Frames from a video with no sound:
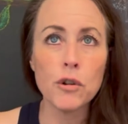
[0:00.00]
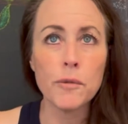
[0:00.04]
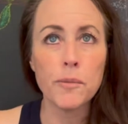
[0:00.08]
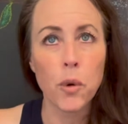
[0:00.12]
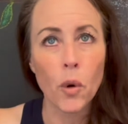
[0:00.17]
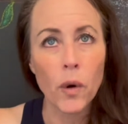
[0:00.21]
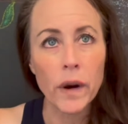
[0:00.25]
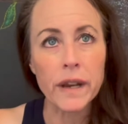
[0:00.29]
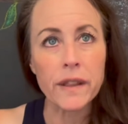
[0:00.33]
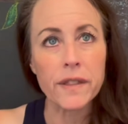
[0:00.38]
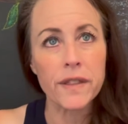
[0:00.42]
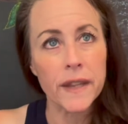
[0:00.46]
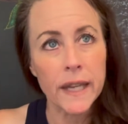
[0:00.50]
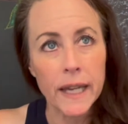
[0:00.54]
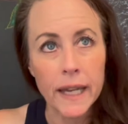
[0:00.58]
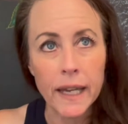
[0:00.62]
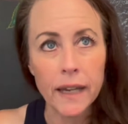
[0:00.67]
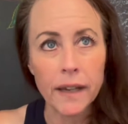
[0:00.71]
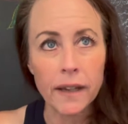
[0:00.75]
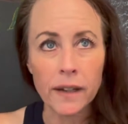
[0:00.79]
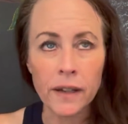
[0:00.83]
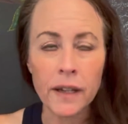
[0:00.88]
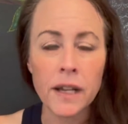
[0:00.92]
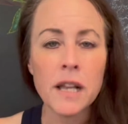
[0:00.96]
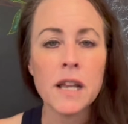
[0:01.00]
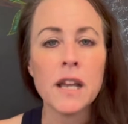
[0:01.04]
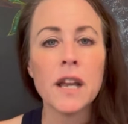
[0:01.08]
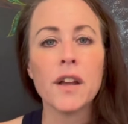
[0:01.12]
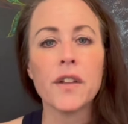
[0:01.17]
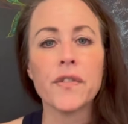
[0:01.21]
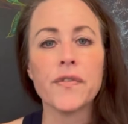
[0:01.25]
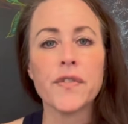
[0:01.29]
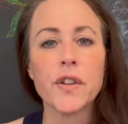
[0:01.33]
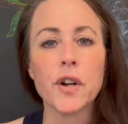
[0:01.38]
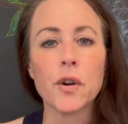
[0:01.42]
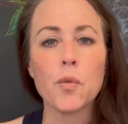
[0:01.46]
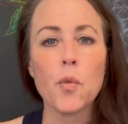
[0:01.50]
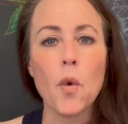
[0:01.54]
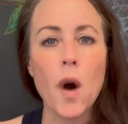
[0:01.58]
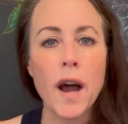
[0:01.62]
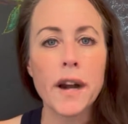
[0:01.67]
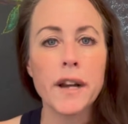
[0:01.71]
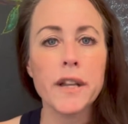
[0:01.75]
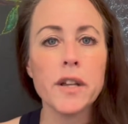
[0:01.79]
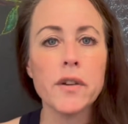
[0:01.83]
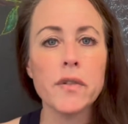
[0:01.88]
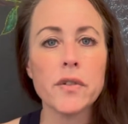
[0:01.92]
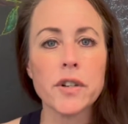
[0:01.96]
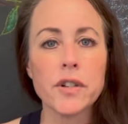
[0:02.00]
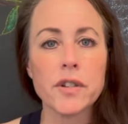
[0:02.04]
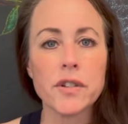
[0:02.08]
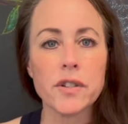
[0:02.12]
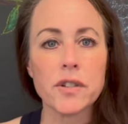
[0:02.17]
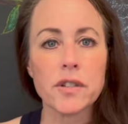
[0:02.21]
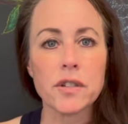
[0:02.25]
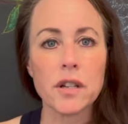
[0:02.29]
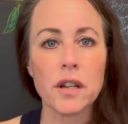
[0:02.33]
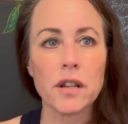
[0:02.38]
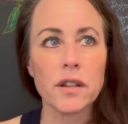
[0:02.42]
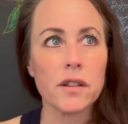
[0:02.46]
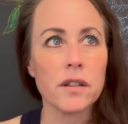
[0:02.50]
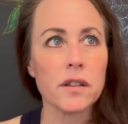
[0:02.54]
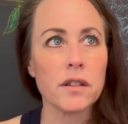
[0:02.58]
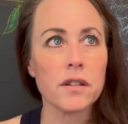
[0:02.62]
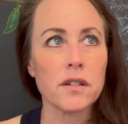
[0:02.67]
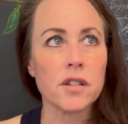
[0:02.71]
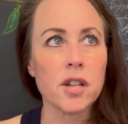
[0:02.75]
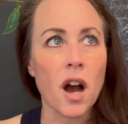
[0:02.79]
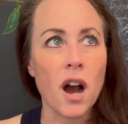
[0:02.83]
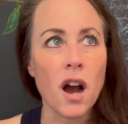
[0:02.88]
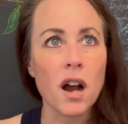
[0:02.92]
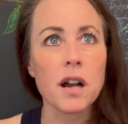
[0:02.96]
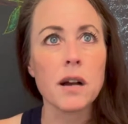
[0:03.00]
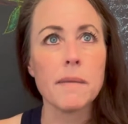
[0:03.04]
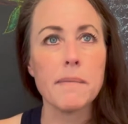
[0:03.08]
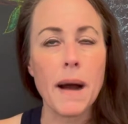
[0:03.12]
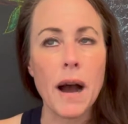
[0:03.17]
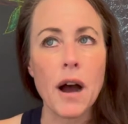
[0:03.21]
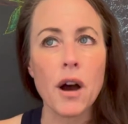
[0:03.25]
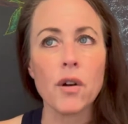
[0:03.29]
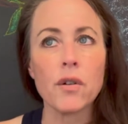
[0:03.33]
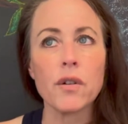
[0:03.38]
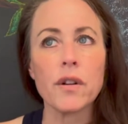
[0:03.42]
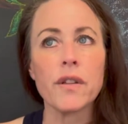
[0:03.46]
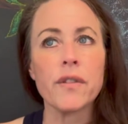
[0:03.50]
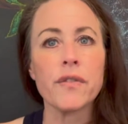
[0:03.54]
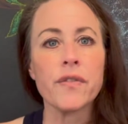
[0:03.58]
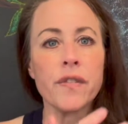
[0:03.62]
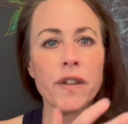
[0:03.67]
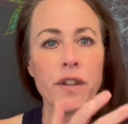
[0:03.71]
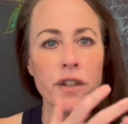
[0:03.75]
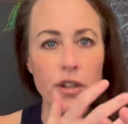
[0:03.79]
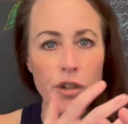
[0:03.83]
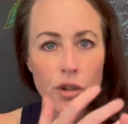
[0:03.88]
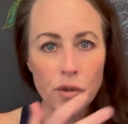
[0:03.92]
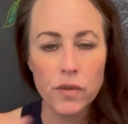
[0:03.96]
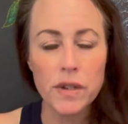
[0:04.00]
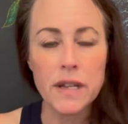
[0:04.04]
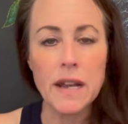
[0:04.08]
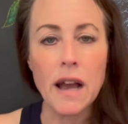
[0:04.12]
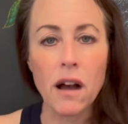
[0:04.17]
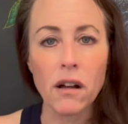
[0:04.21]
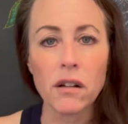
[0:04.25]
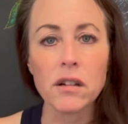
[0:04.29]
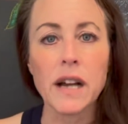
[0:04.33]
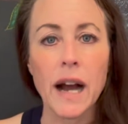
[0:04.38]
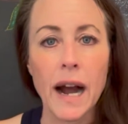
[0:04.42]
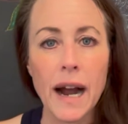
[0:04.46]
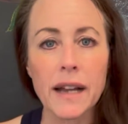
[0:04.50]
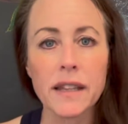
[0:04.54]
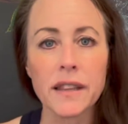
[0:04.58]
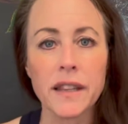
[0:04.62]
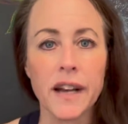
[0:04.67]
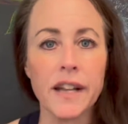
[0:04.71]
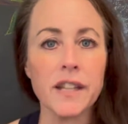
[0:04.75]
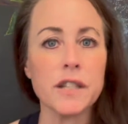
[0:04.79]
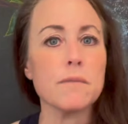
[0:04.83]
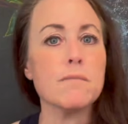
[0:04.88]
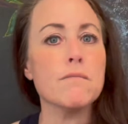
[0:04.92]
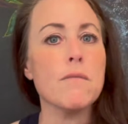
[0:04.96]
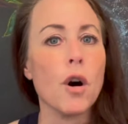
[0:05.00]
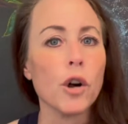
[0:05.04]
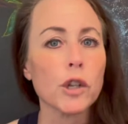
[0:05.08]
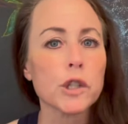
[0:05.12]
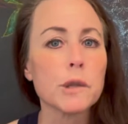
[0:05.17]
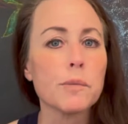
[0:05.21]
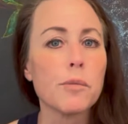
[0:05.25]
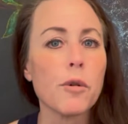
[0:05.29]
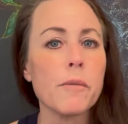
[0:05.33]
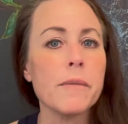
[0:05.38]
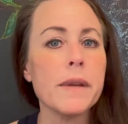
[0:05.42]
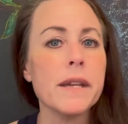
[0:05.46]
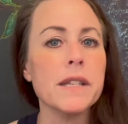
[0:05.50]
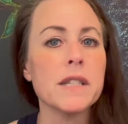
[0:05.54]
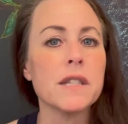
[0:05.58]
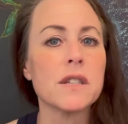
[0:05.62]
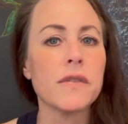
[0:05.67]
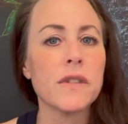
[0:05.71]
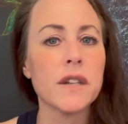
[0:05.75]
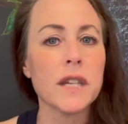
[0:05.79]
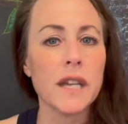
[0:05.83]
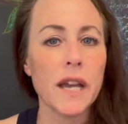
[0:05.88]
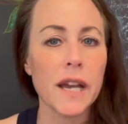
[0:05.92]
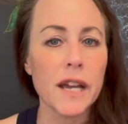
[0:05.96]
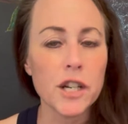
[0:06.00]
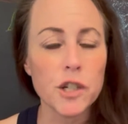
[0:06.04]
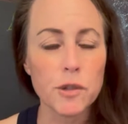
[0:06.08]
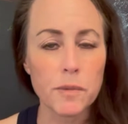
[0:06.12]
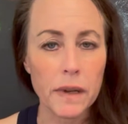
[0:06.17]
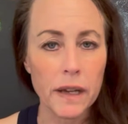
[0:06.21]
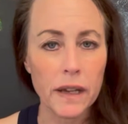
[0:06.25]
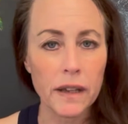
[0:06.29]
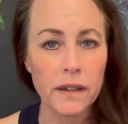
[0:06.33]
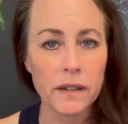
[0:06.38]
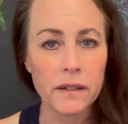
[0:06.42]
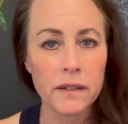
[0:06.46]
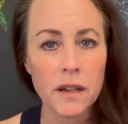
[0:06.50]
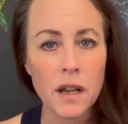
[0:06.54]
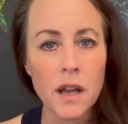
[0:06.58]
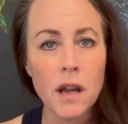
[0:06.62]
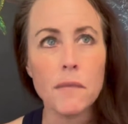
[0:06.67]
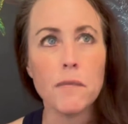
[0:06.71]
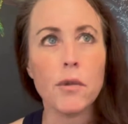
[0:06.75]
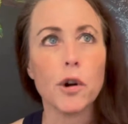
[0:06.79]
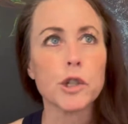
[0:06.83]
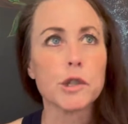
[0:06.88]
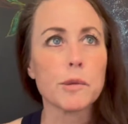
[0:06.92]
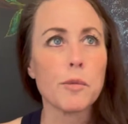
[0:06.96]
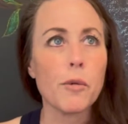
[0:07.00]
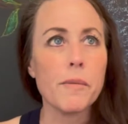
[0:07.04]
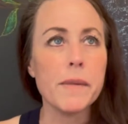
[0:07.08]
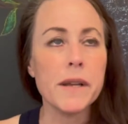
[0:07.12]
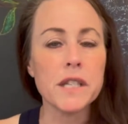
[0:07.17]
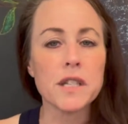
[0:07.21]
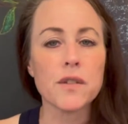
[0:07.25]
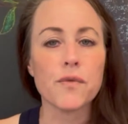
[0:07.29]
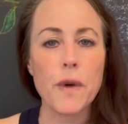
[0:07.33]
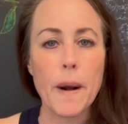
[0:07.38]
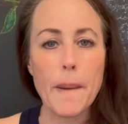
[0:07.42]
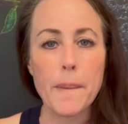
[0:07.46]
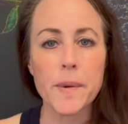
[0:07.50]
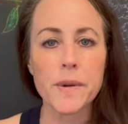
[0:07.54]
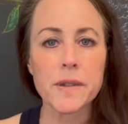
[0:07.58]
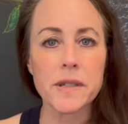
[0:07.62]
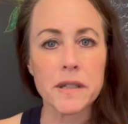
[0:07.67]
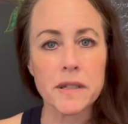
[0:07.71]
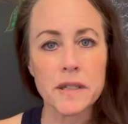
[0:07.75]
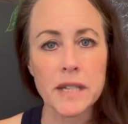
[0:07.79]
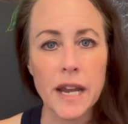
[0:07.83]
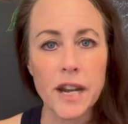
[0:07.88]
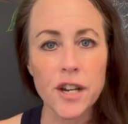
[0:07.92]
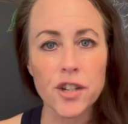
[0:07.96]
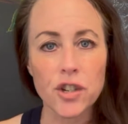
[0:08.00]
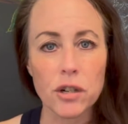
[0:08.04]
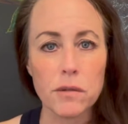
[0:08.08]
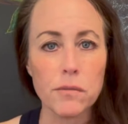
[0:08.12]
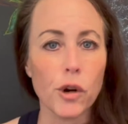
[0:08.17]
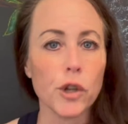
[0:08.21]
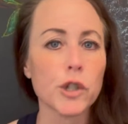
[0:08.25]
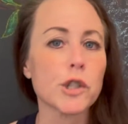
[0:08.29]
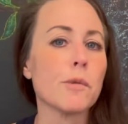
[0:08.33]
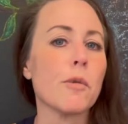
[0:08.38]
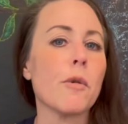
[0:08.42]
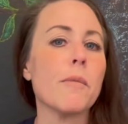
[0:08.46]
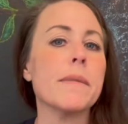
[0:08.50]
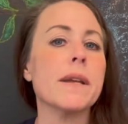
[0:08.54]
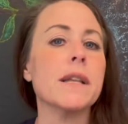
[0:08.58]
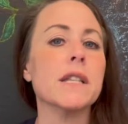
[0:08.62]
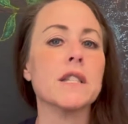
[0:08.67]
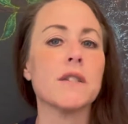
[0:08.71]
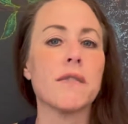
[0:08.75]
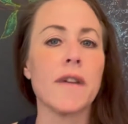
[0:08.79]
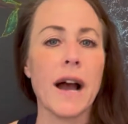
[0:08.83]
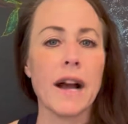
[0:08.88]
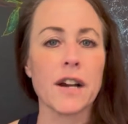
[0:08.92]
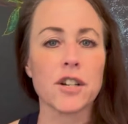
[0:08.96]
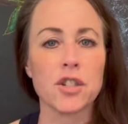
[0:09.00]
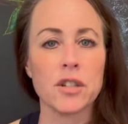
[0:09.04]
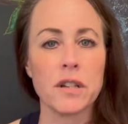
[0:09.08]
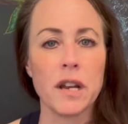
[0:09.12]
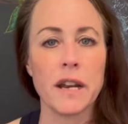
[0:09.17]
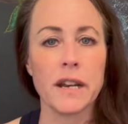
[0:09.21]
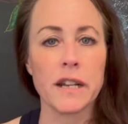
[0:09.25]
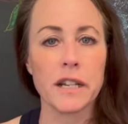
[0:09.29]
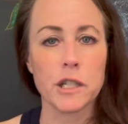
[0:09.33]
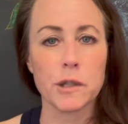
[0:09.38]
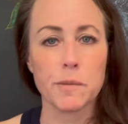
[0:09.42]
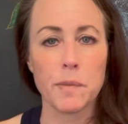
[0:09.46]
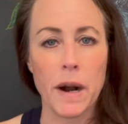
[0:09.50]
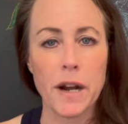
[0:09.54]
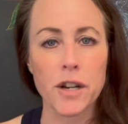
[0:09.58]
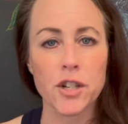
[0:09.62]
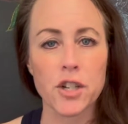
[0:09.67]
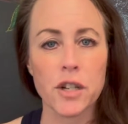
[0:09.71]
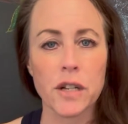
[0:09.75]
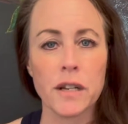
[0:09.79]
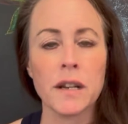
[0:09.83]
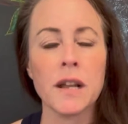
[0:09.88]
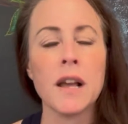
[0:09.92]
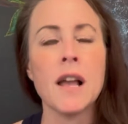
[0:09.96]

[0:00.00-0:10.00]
point thing, they're wanting you to just talk about the UDL guidelines, multiple means of engagement, multiple means of representation, multiple means of action and expression.